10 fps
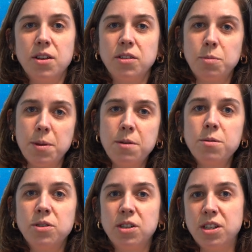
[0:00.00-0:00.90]
So when they
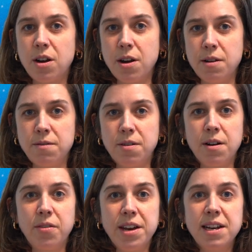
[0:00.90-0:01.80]
want to dive,
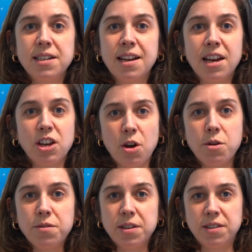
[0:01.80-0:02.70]
they need to let go
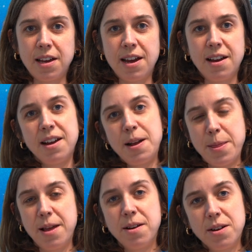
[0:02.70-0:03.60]
of this air in
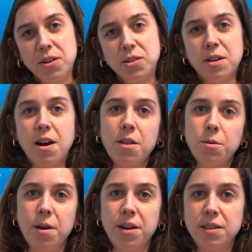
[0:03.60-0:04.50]
their lungs,
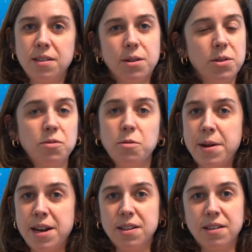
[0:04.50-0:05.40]
otherwise they'll just
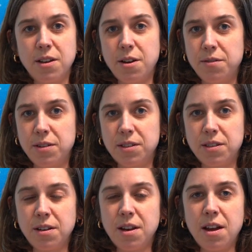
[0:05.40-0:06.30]
remain at the surface.